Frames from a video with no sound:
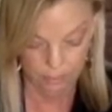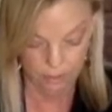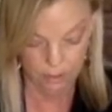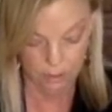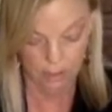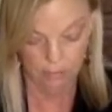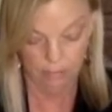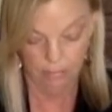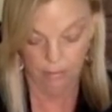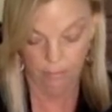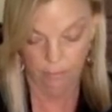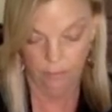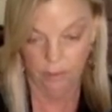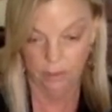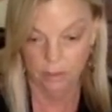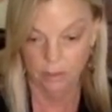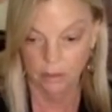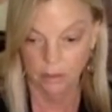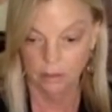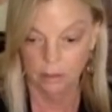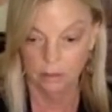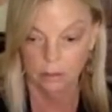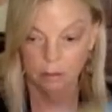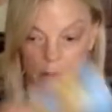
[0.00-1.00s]
some of
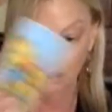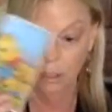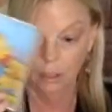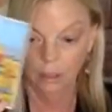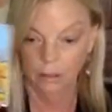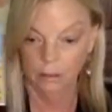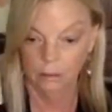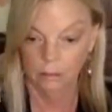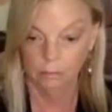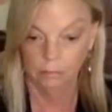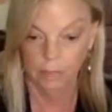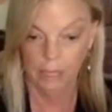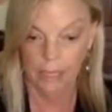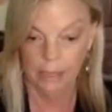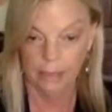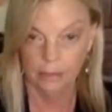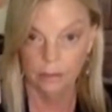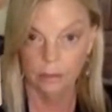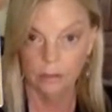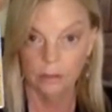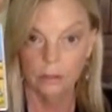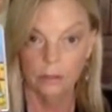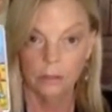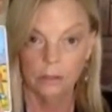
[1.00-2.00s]
his
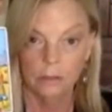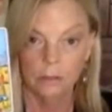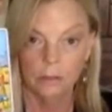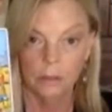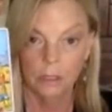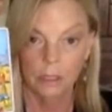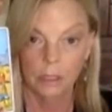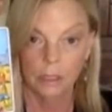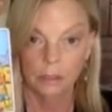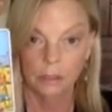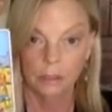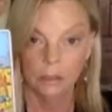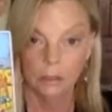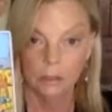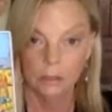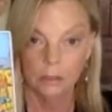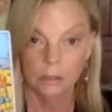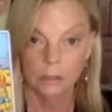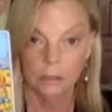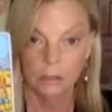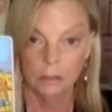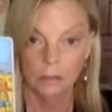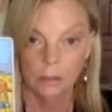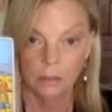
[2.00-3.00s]
past associations.
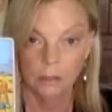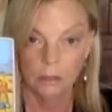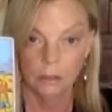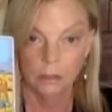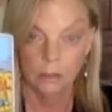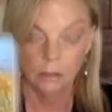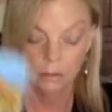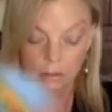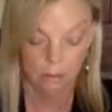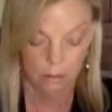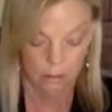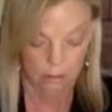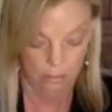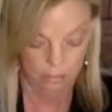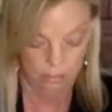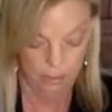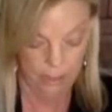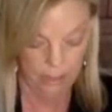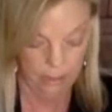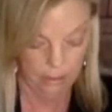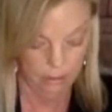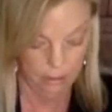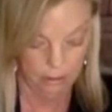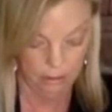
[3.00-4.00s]
So he's guilty
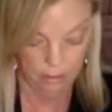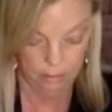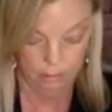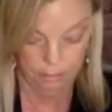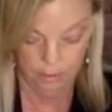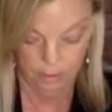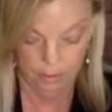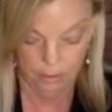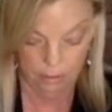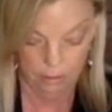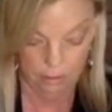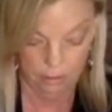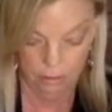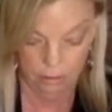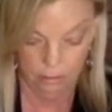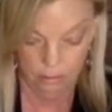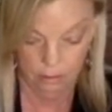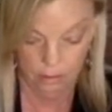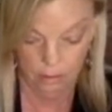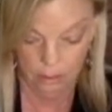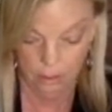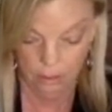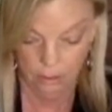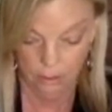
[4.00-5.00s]
by
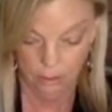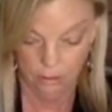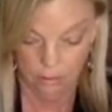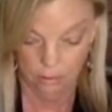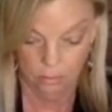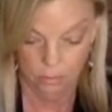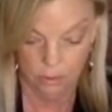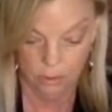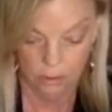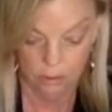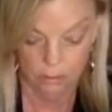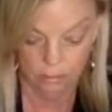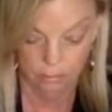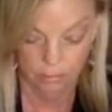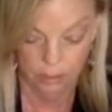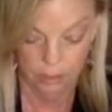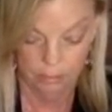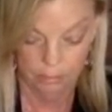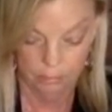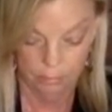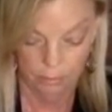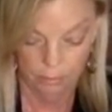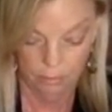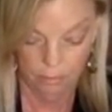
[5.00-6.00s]
association with some
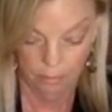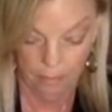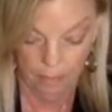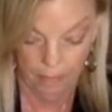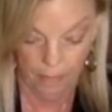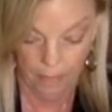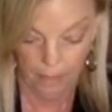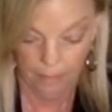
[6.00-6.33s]
people.